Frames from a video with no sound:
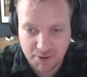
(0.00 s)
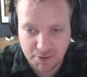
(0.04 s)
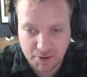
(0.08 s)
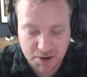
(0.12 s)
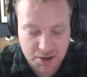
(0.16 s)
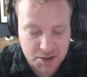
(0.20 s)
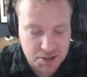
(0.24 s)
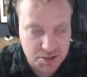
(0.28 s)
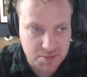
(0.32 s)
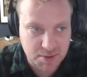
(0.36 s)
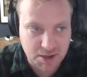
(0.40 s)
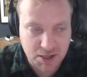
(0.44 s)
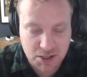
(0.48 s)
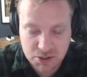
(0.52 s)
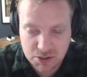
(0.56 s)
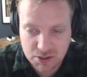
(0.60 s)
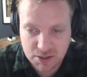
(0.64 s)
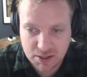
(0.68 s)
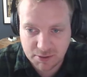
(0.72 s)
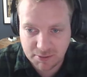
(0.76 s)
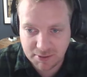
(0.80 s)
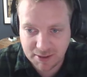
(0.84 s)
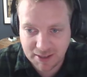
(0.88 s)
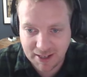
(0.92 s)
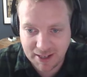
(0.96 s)
I wanted to make
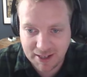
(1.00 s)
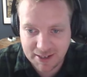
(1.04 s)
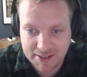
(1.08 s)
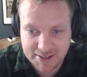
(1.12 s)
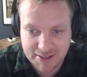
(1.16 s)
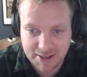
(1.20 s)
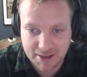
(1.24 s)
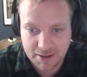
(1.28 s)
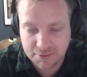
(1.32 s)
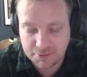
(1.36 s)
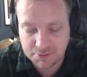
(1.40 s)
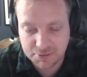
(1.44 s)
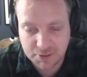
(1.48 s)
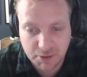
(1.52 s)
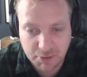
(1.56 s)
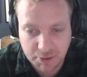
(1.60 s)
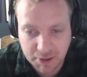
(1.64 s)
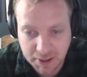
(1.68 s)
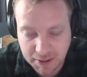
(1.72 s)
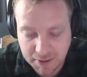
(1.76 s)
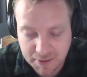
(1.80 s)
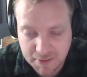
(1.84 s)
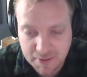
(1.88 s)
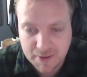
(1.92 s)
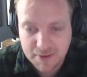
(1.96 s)
sure that we can get data
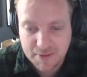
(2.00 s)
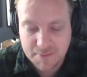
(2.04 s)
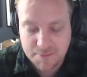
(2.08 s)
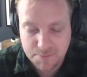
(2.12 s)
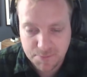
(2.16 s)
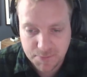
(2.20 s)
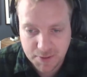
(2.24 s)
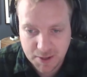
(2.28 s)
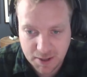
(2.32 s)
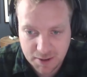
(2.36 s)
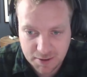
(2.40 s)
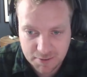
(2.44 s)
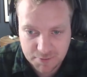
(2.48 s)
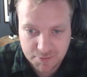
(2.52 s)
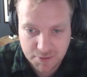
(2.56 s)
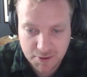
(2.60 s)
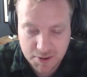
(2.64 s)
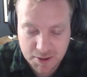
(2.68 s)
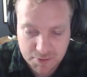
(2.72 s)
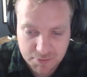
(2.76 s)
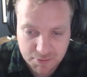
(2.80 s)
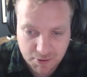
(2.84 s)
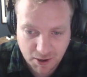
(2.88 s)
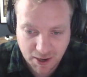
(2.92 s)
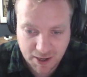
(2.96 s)
flowing
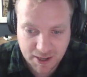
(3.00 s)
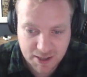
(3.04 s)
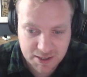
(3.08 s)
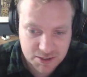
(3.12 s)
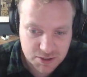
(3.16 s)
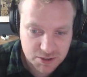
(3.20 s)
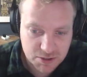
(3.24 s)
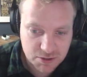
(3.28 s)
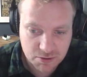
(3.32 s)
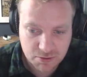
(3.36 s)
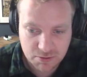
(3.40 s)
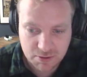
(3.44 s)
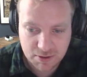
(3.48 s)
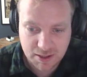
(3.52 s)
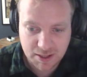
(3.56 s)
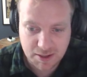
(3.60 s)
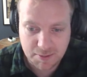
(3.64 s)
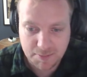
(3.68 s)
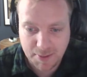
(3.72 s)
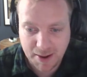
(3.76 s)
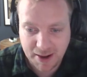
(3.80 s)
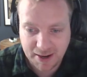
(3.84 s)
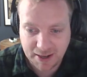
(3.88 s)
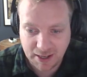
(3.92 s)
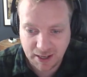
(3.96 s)
from the front end to
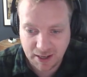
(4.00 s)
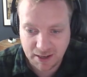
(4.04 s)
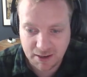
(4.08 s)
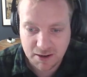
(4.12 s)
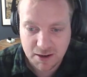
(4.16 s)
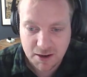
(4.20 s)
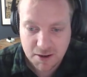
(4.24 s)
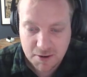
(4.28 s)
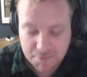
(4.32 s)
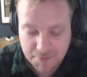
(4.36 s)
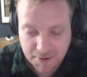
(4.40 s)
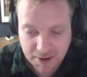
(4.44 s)
the back end.